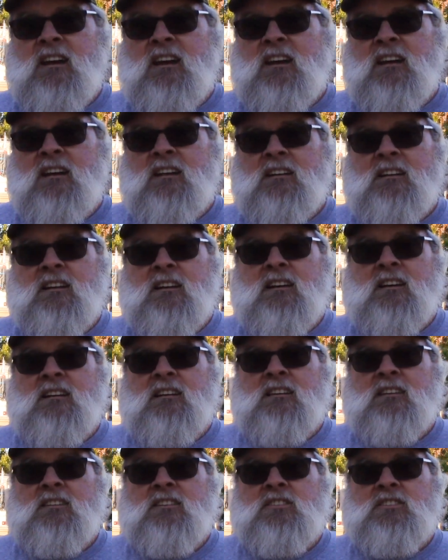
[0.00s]
and
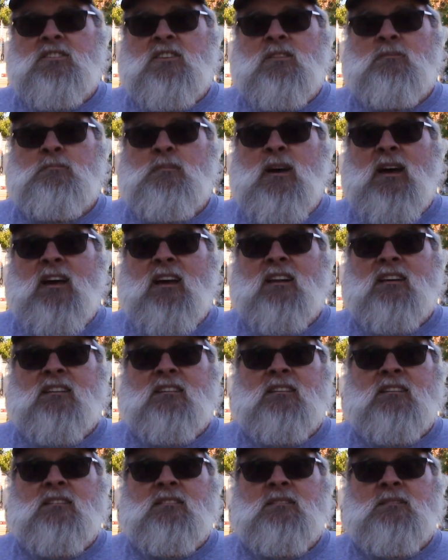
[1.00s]
sit
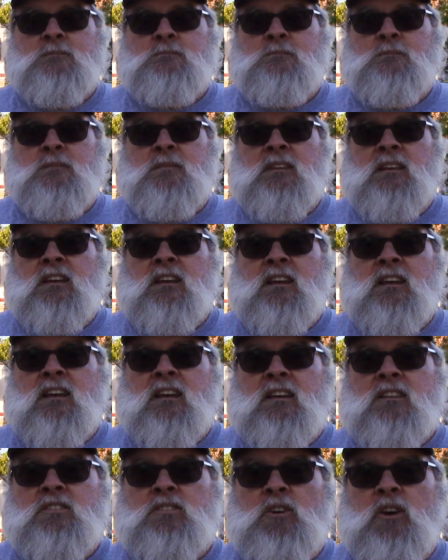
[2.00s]
back,
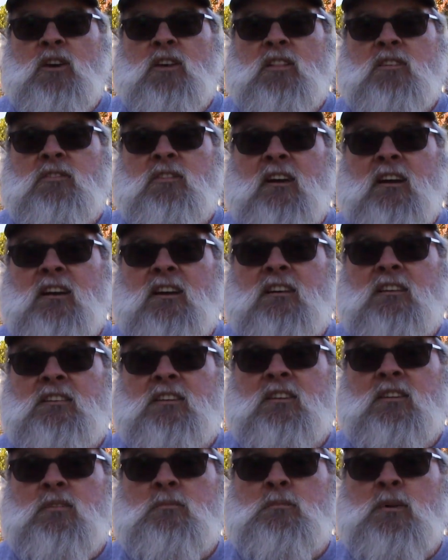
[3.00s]
enjoy the fire
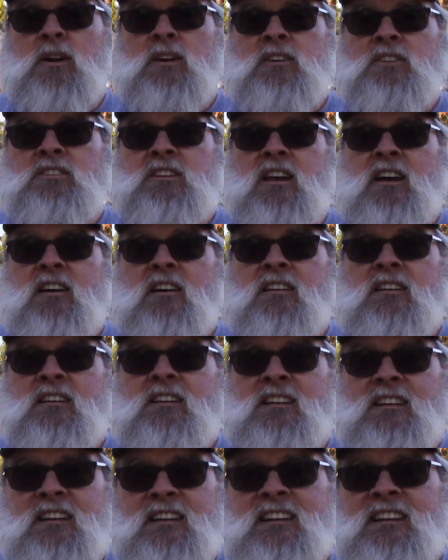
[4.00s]
until it burns out.
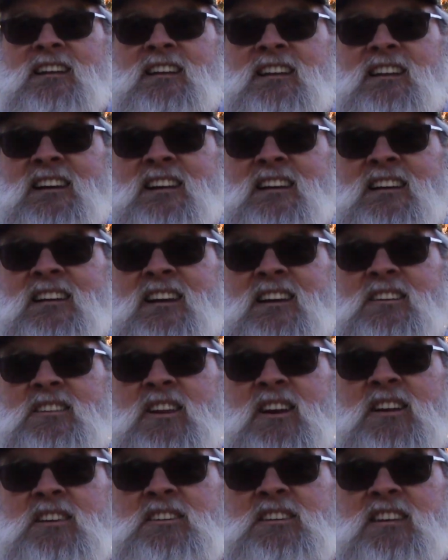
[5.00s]
I'll
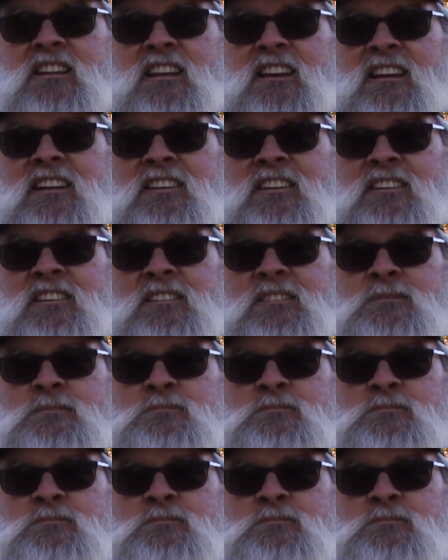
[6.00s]
talk to you later.